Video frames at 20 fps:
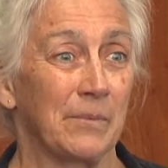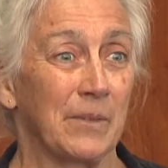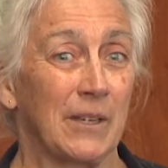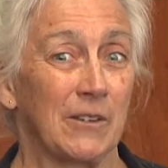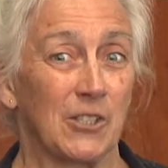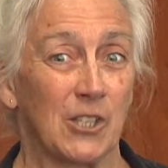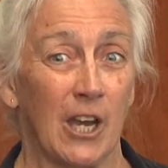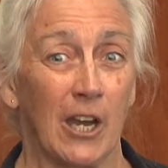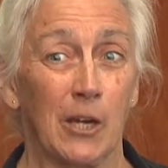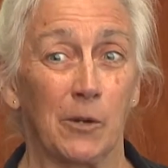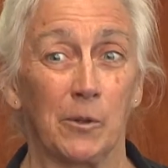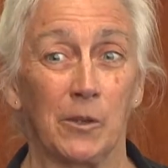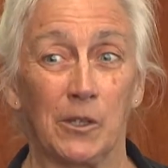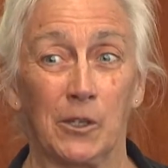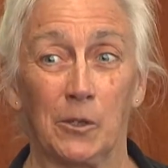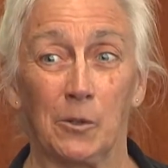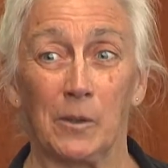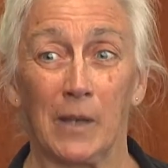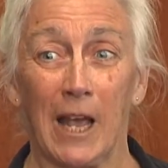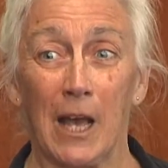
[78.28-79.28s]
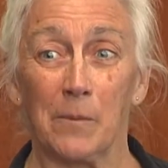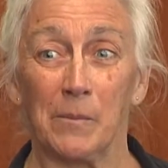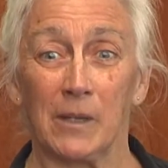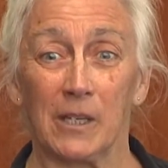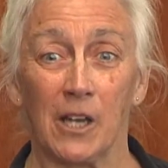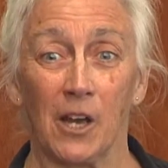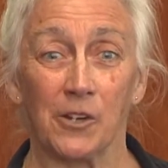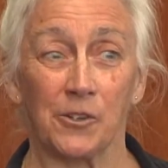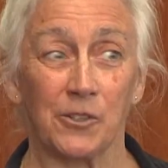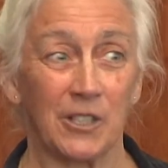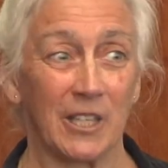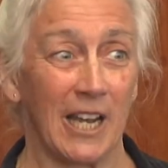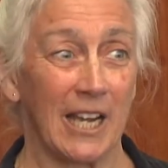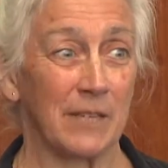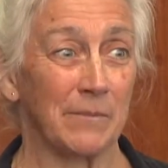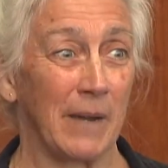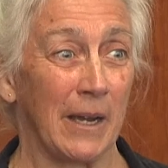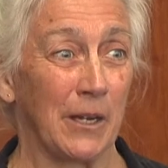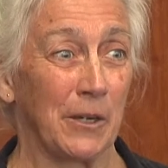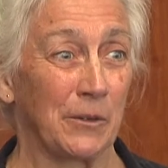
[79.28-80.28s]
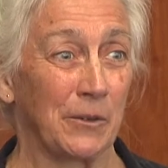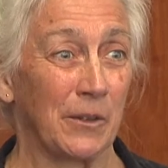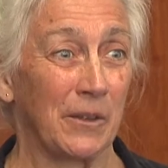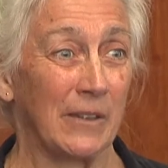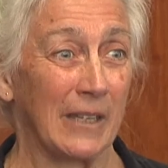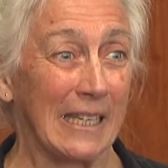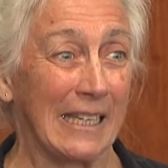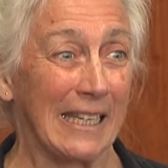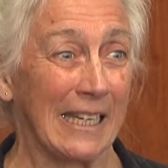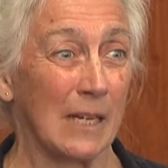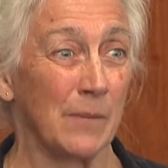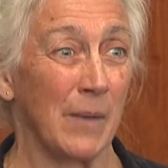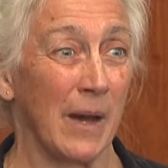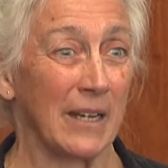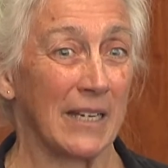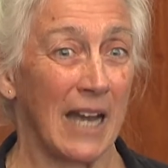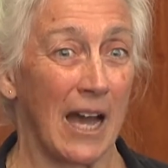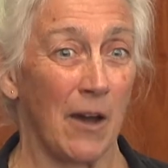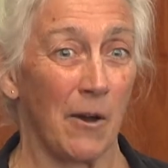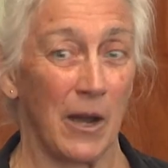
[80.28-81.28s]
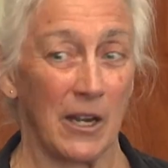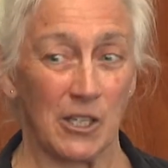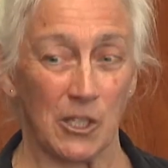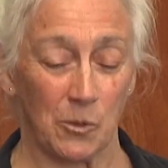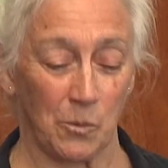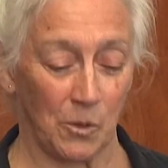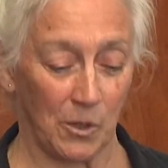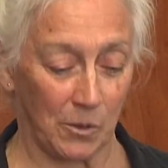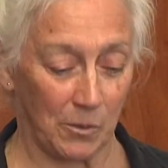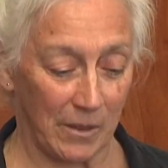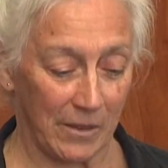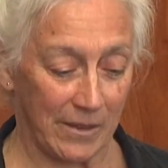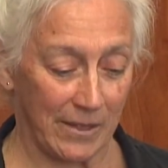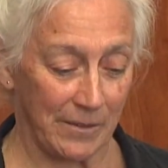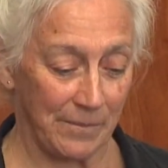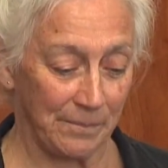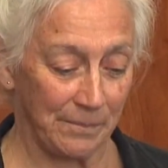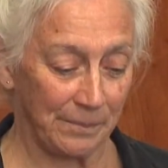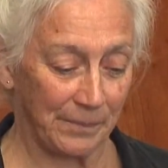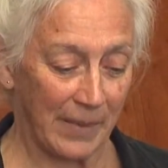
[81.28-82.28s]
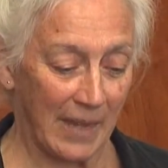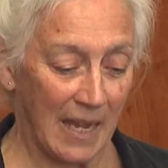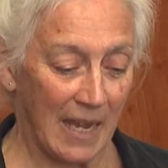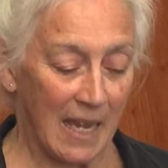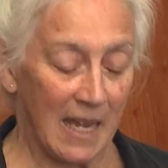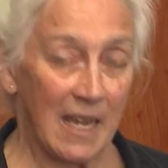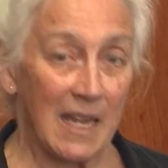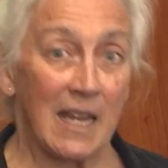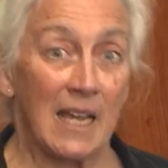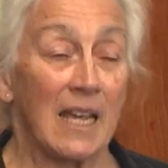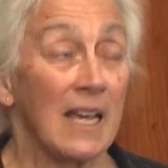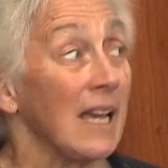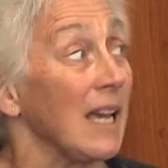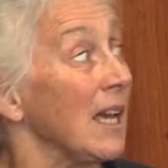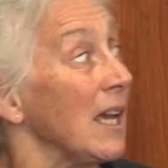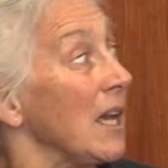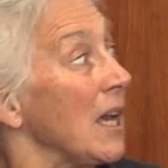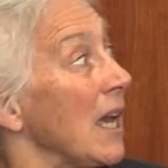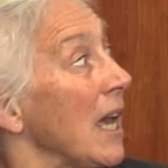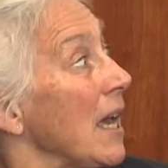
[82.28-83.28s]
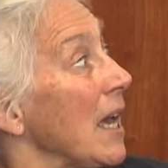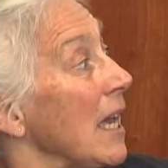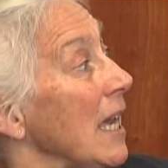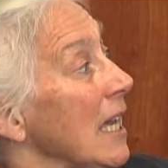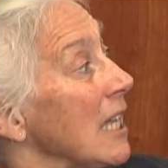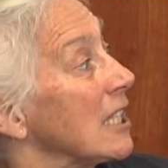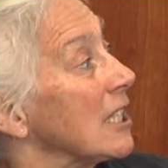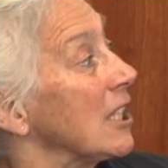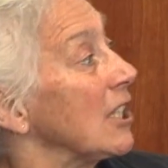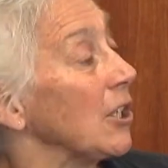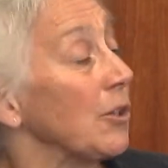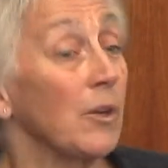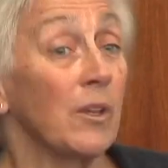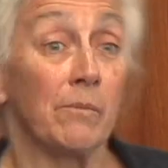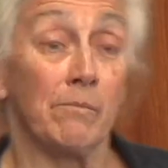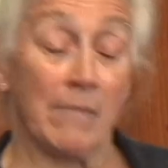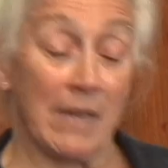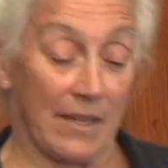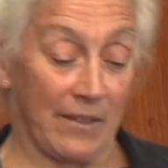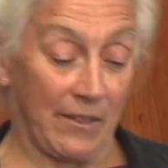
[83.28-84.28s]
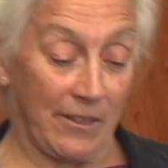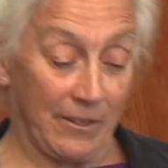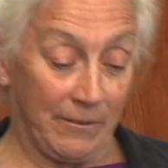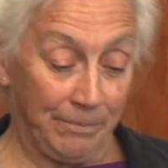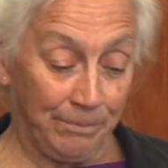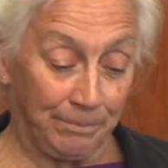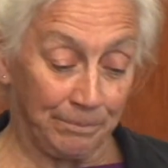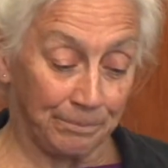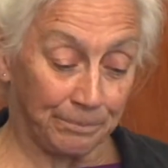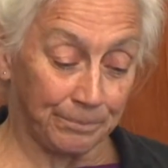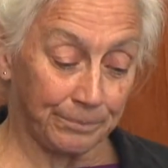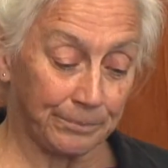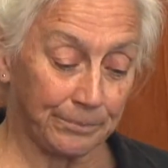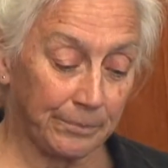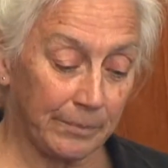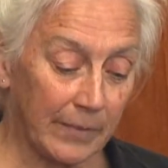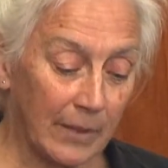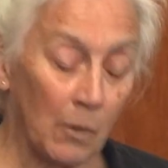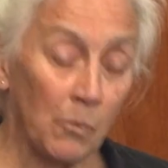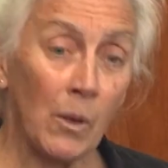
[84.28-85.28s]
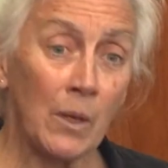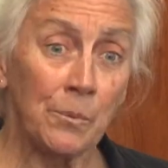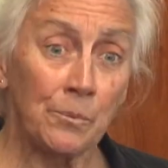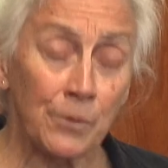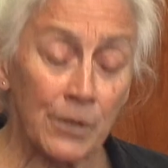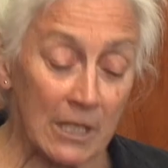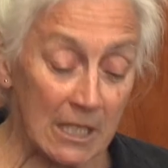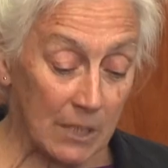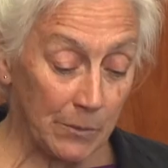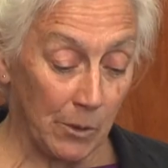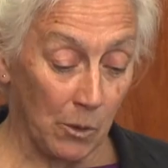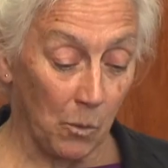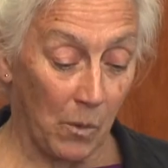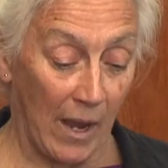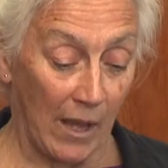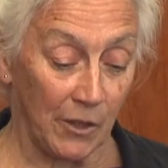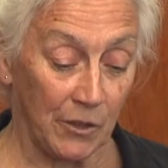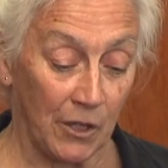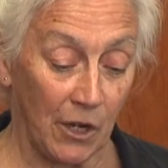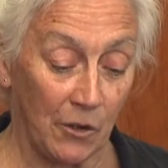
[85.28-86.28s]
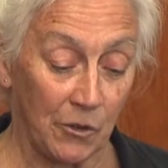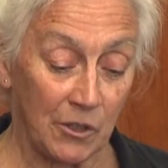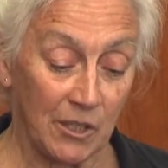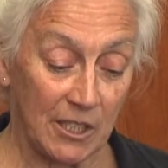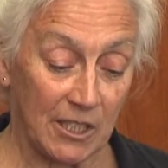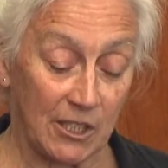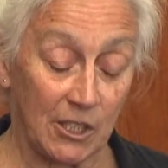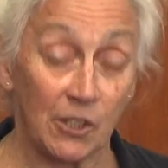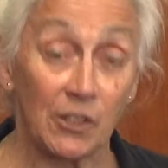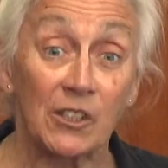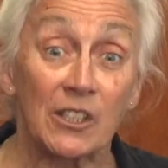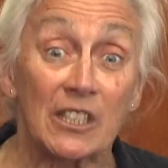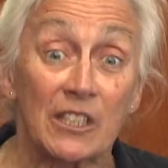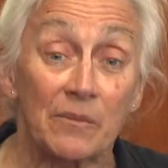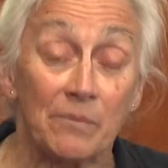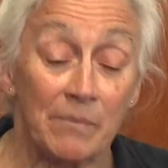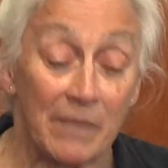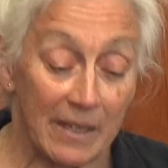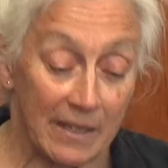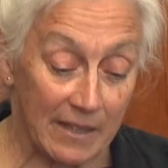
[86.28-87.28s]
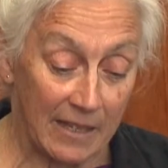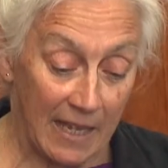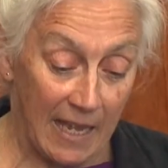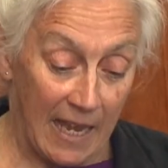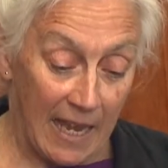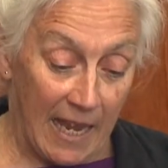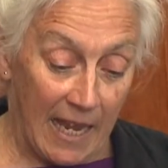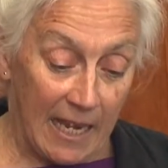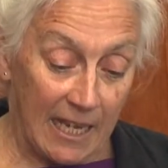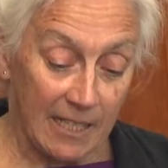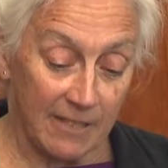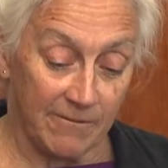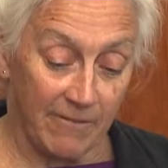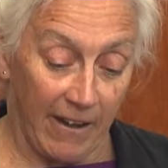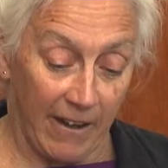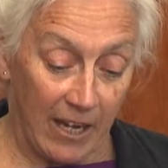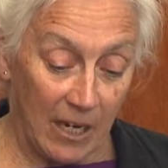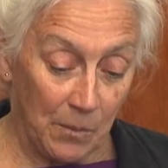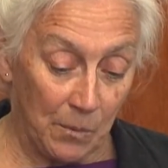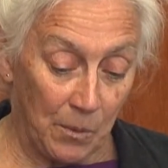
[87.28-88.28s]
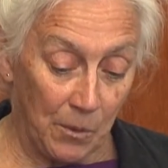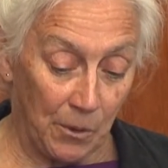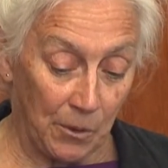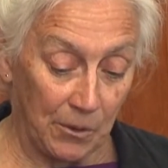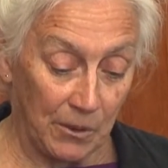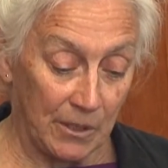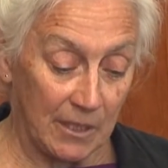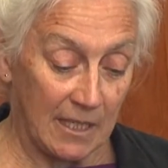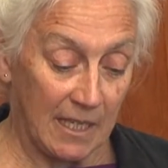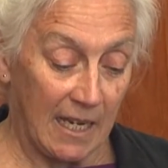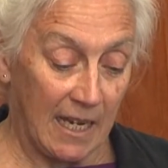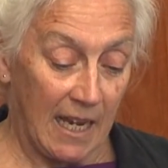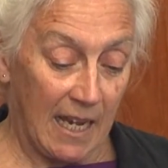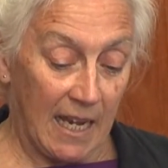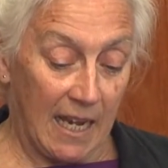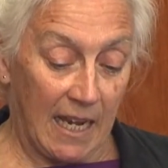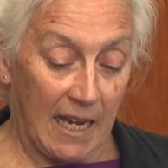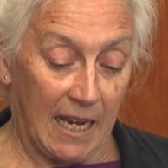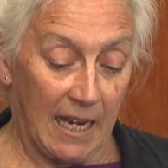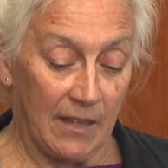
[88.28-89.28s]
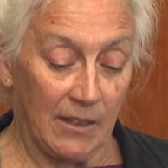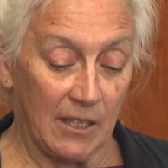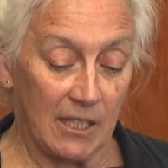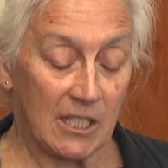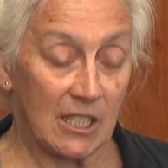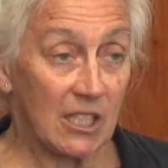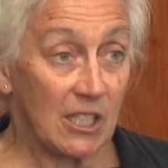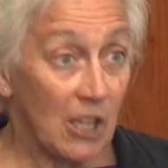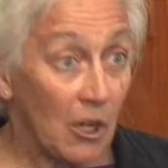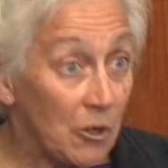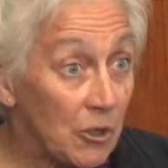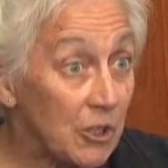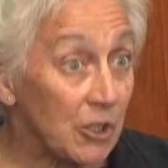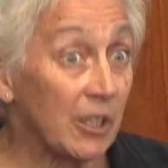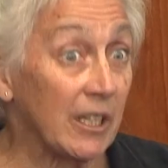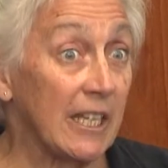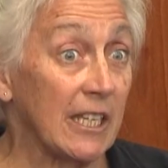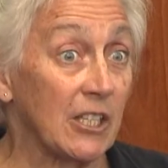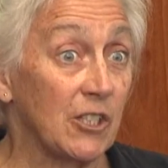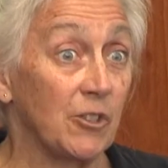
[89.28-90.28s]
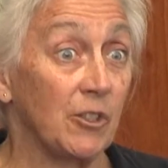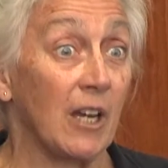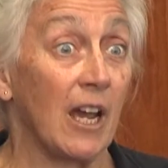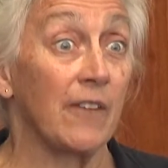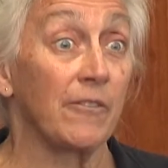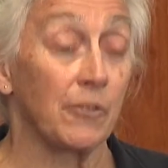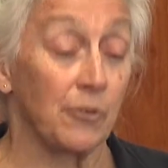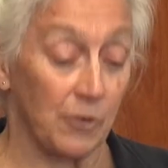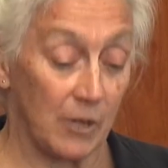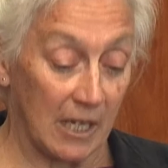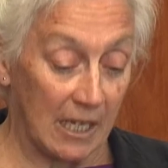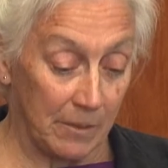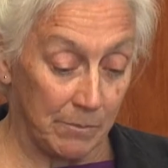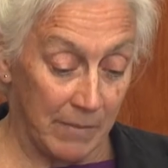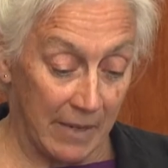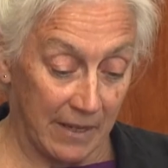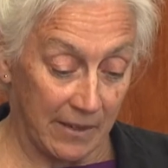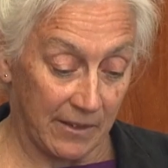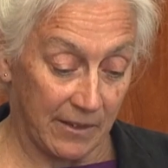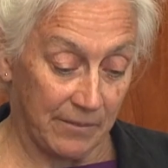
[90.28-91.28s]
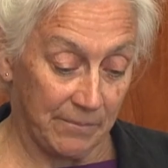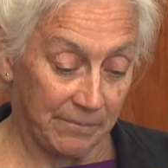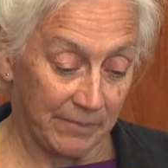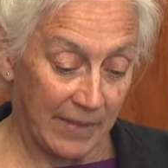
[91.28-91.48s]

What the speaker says: sharing with you will help me concretize my own thinking about how I should work with them. It's to do with myth. One principle well known to students of myth is very important in this social history of Greek myth,